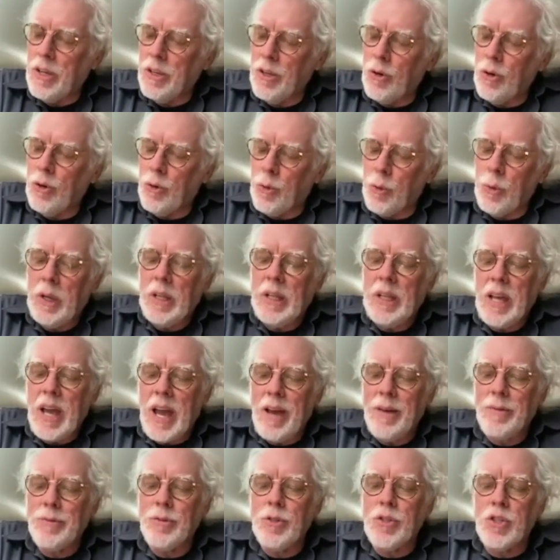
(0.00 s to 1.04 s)
you really
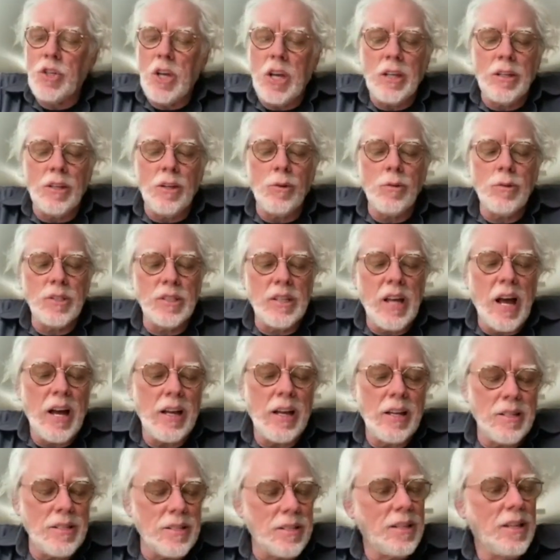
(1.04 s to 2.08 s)
have to check those
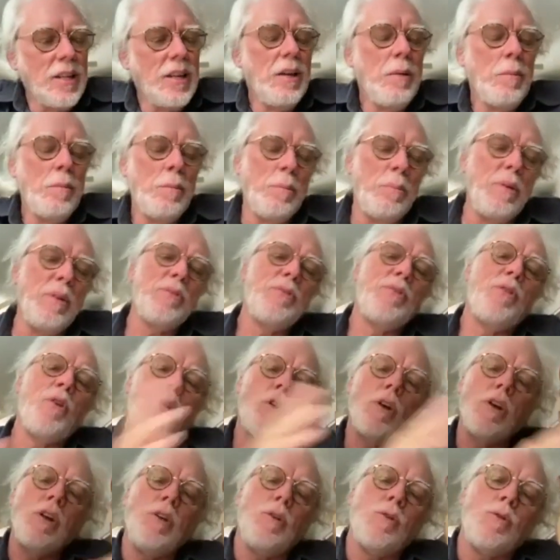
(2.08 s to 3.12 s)
guys
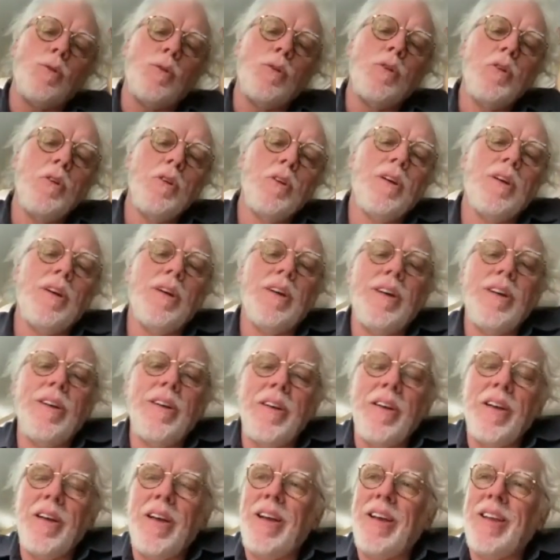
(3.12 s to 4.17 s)
before you uh,
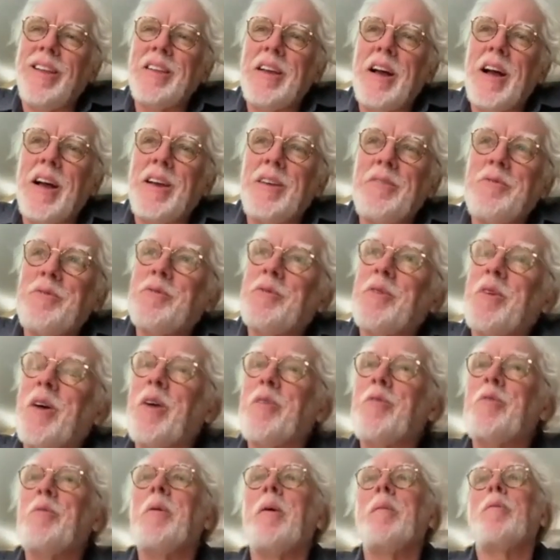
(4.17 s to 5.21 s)
I, I,
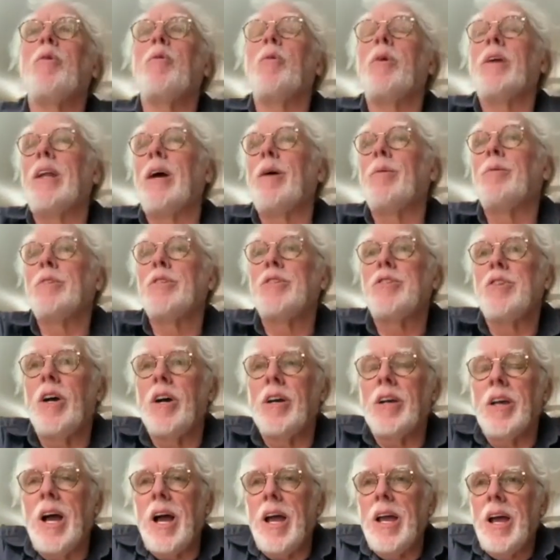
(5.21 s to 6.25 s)
remember when I was
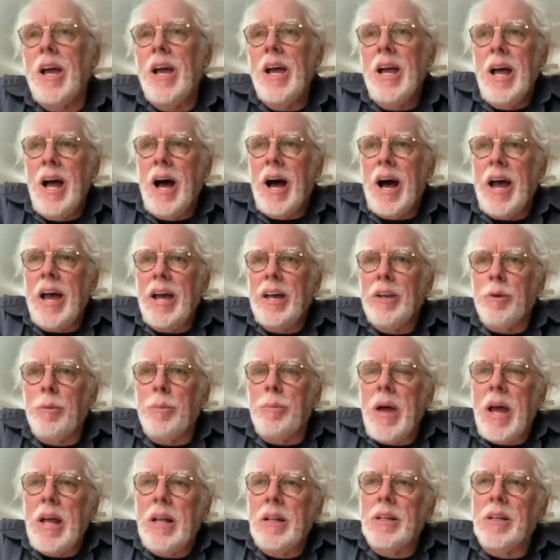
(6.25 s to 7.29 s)
young, I I had a
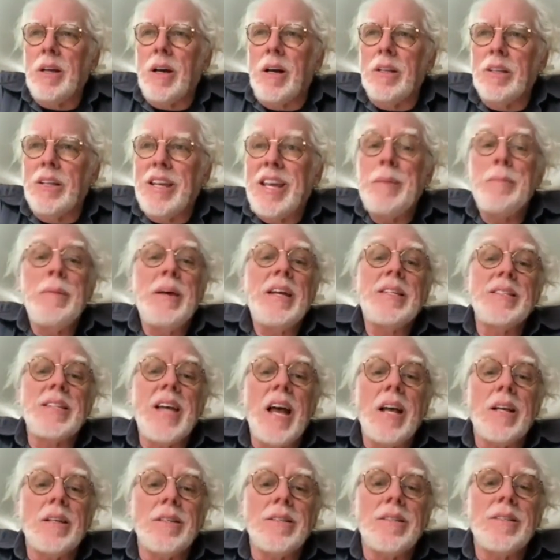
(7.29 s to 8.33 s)
band called Quebec
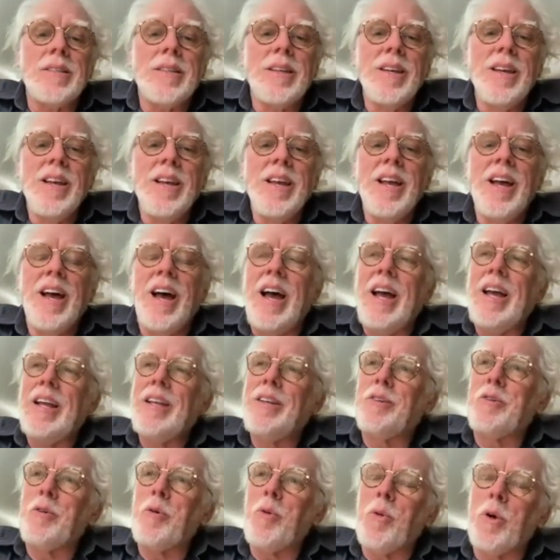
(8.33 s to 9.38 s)
Sax,
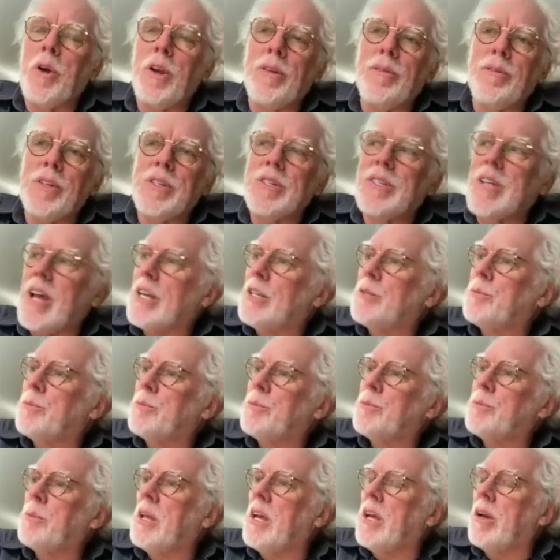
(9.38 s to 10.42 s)
and uh, one of the sax
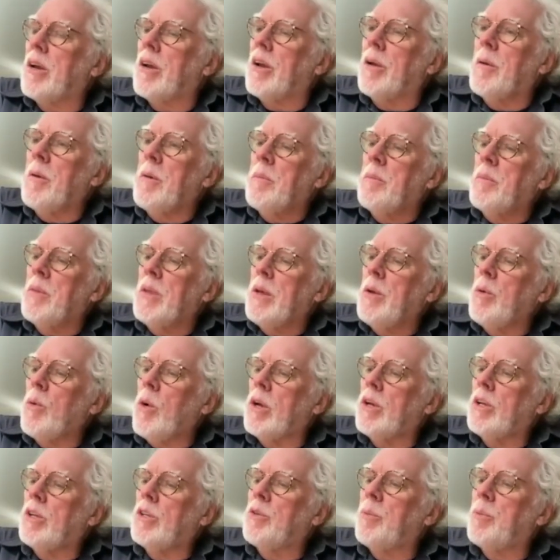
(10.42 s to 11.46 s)
player he
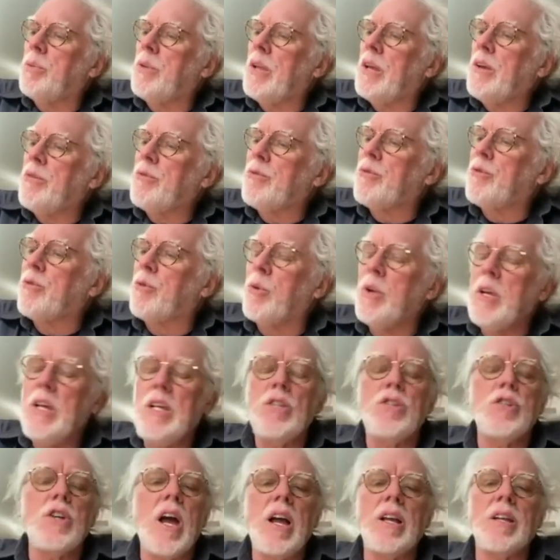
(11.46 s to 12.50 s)
wanted to play free
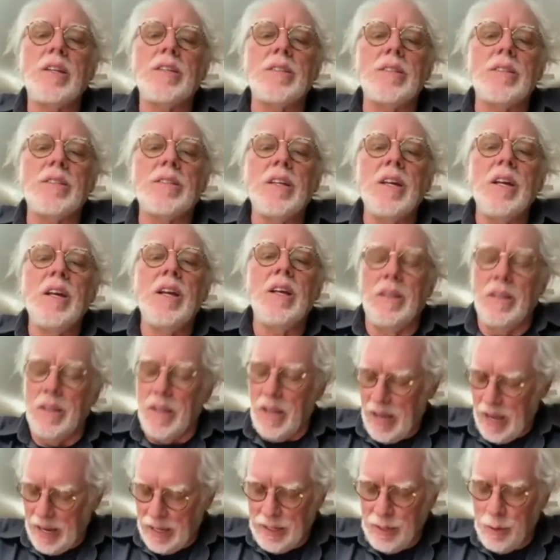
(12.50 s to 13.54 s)
jazz,
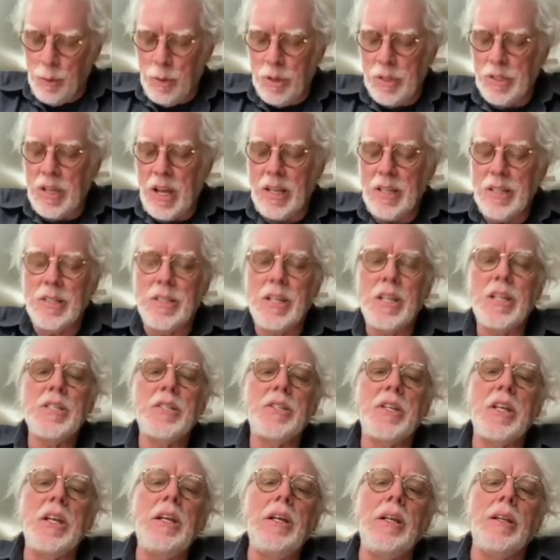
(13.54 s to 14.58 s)
and he was like
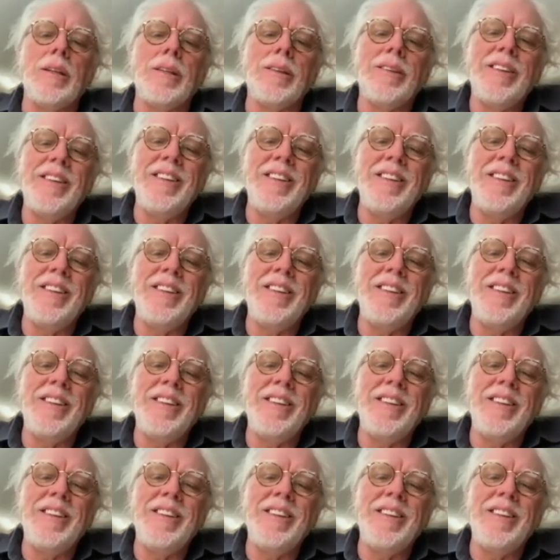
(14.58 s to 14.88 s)
16,